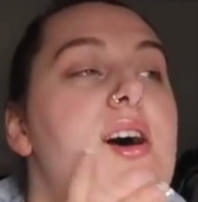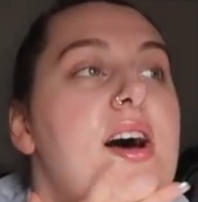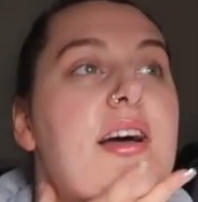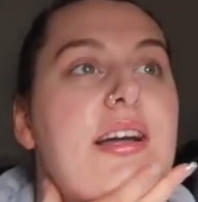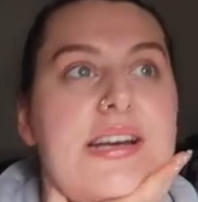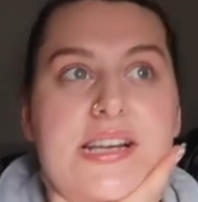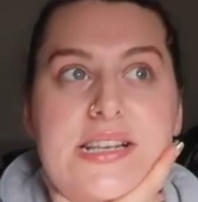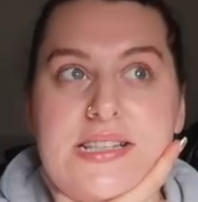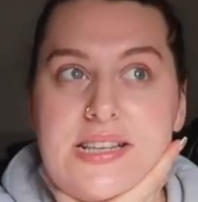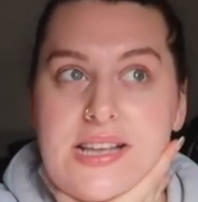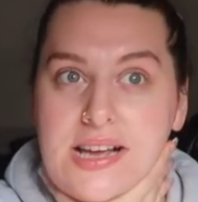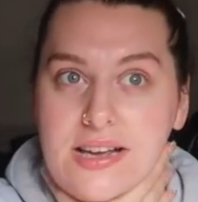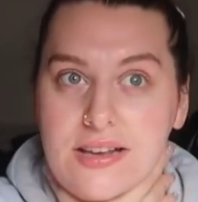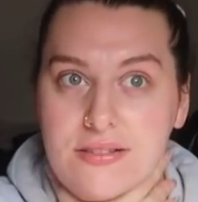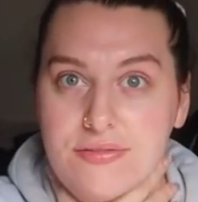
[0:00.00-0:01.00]
Alice,
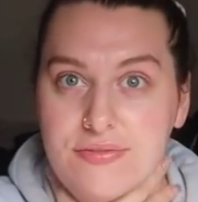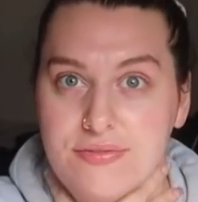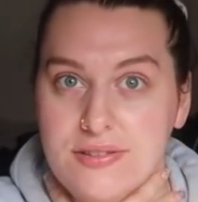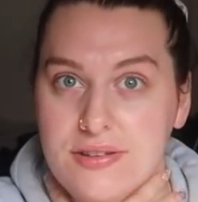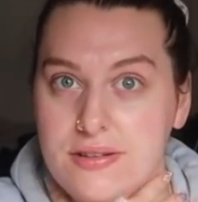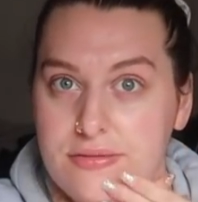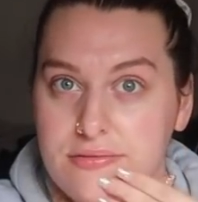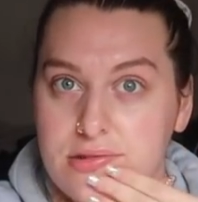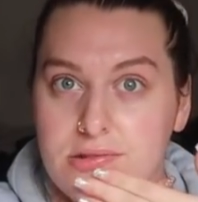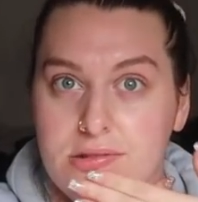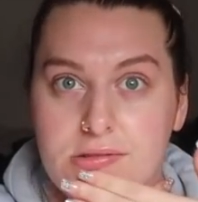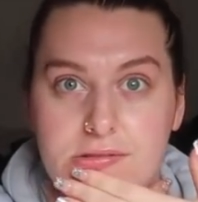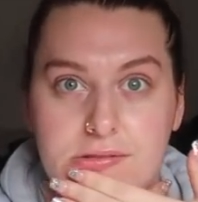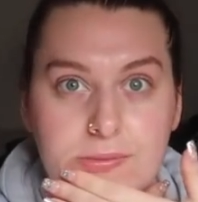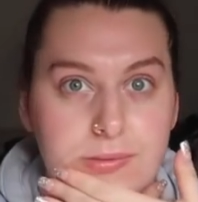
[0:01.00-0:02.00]
like
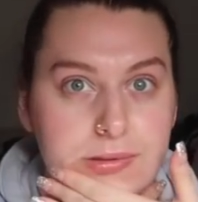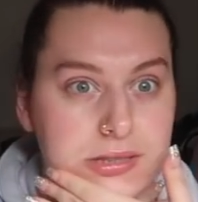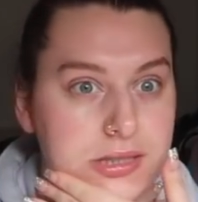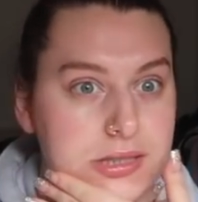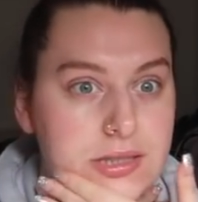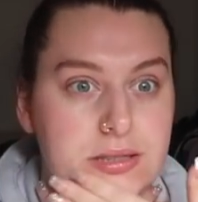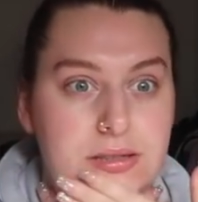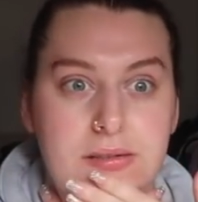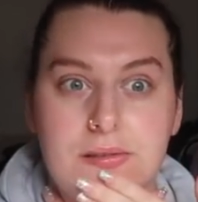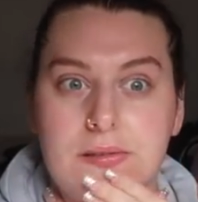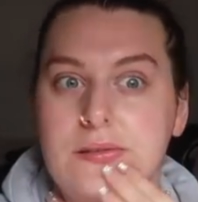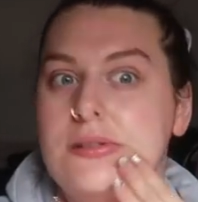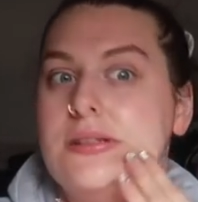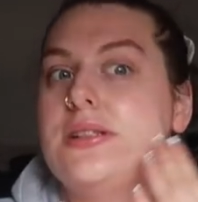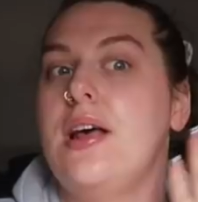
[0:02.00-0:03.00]

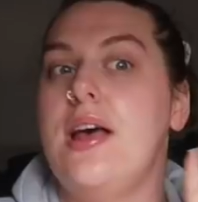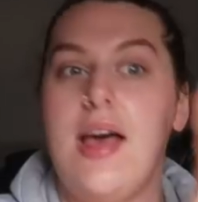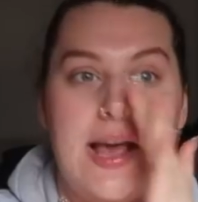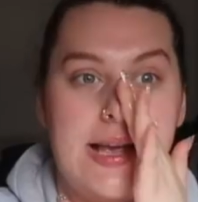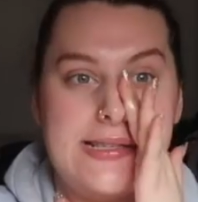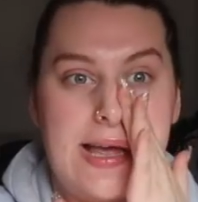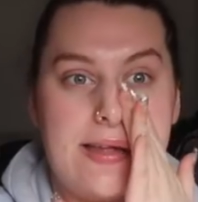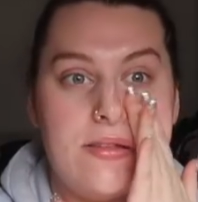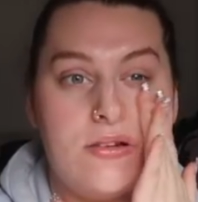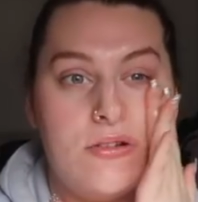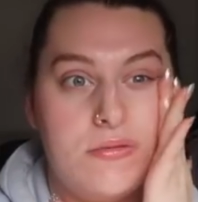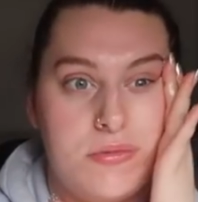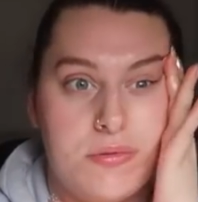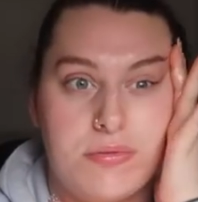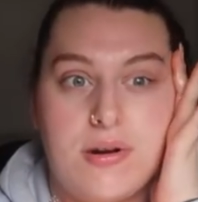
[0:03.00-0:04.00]
£500. Is that the
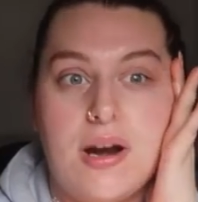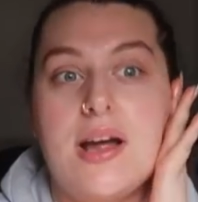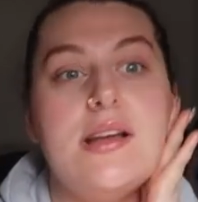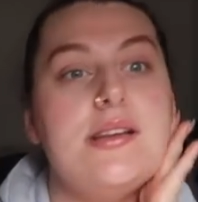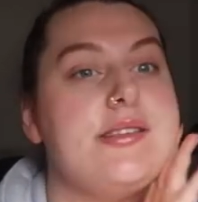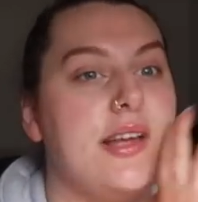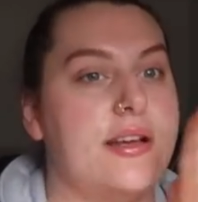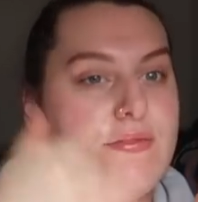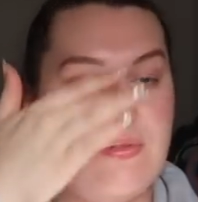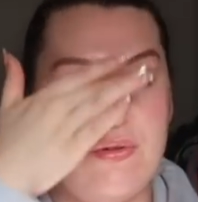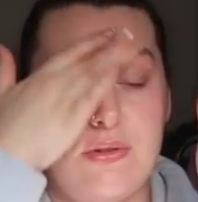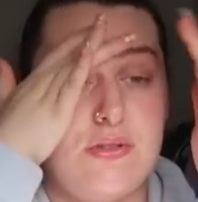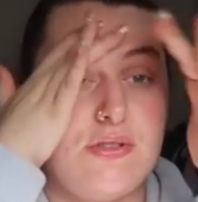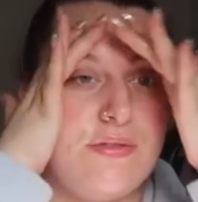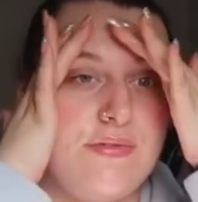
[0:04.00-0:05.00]
normal price? Like
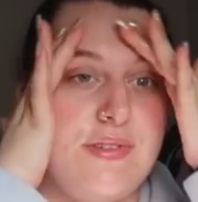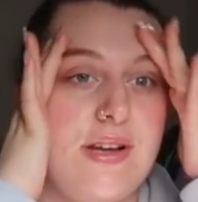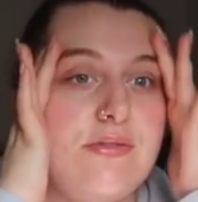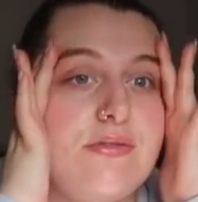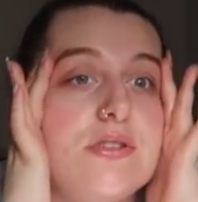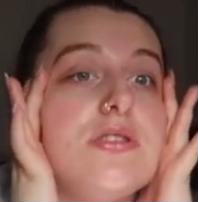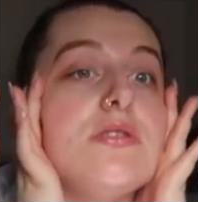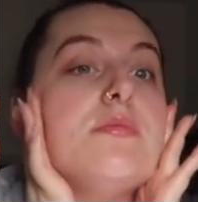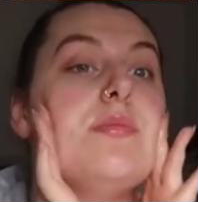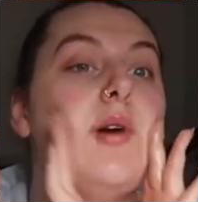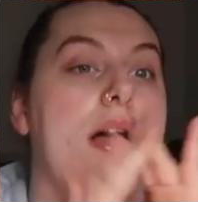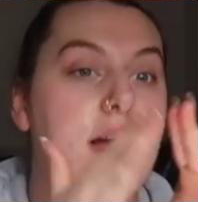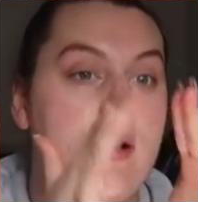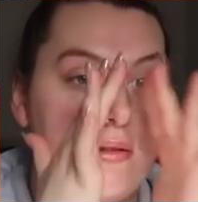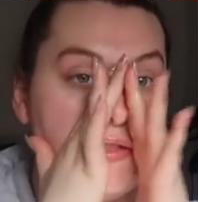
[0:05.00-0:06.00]
£400,
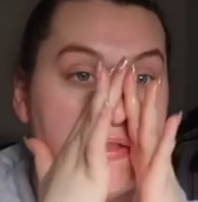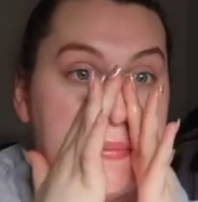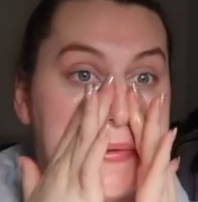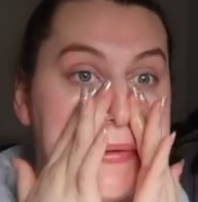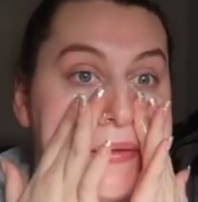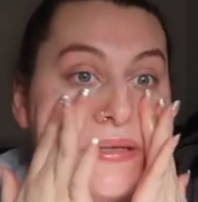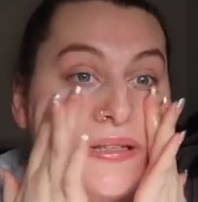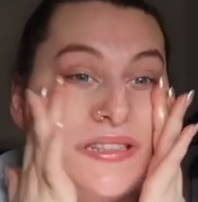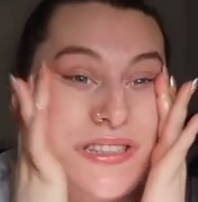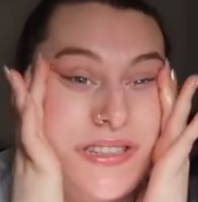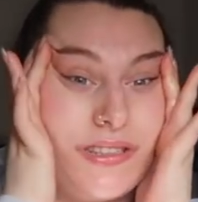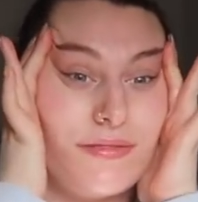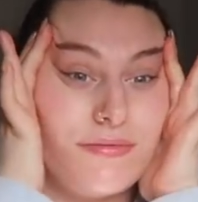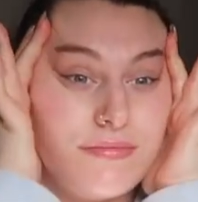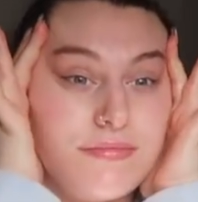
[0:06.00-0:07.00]
£500? Because